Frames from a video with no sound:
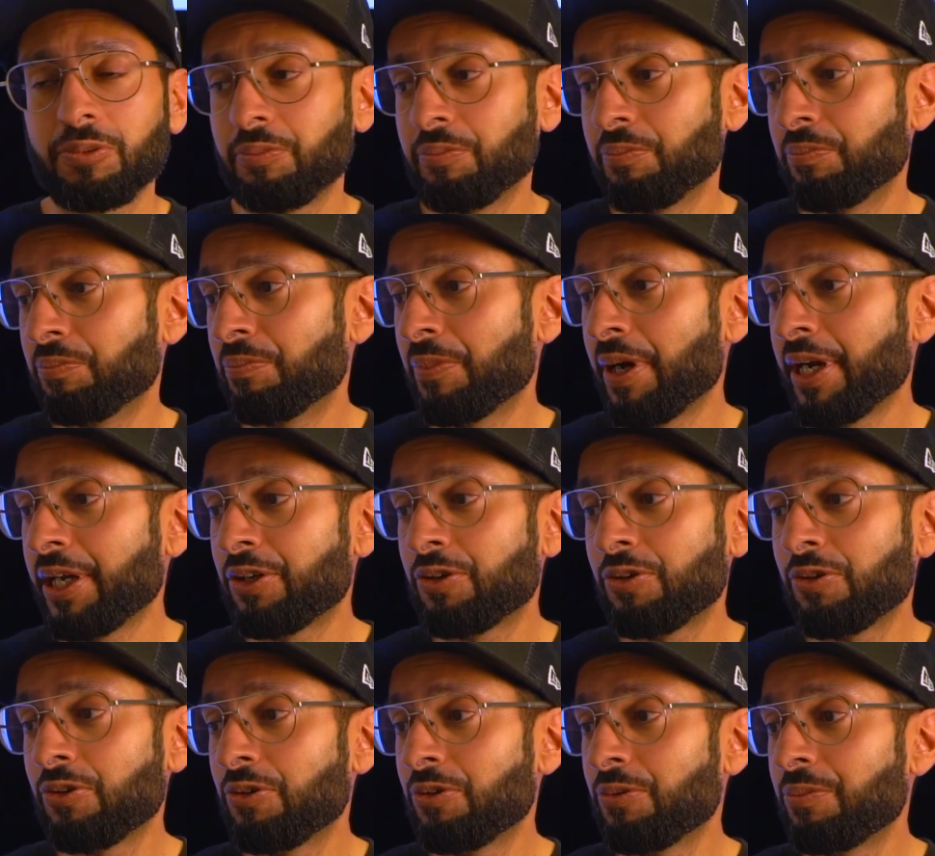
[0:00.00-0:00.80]

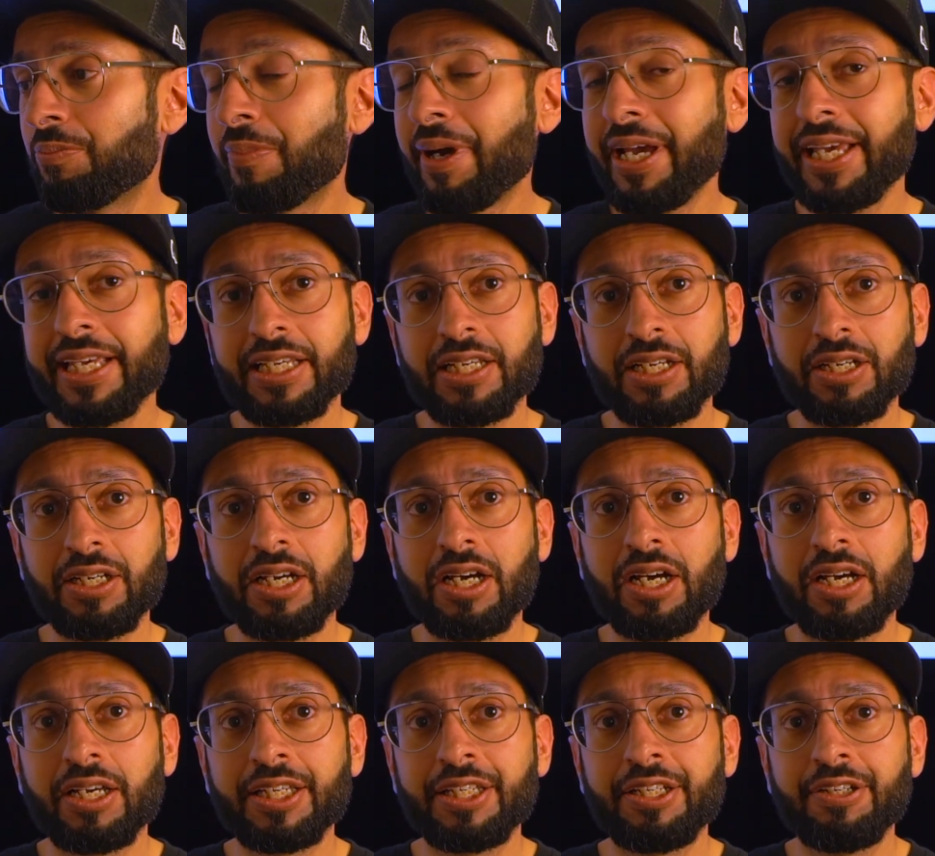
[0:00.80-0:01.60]
micro mic
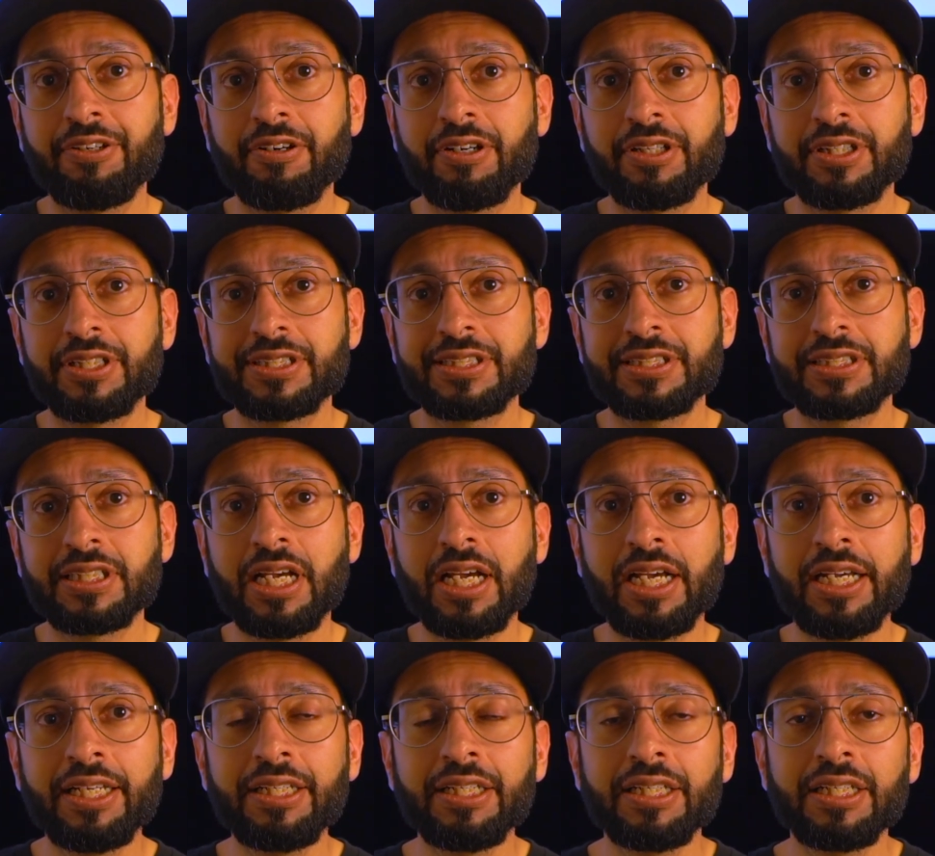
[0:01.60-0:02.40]
here on the
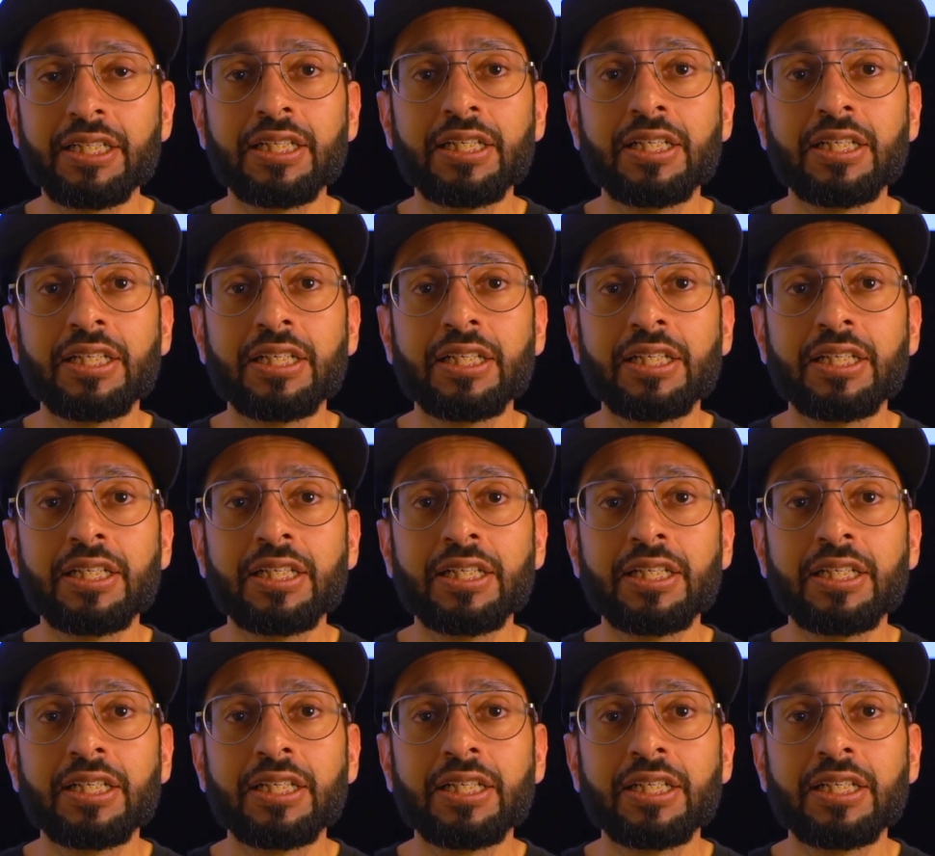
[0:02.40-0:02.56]
side.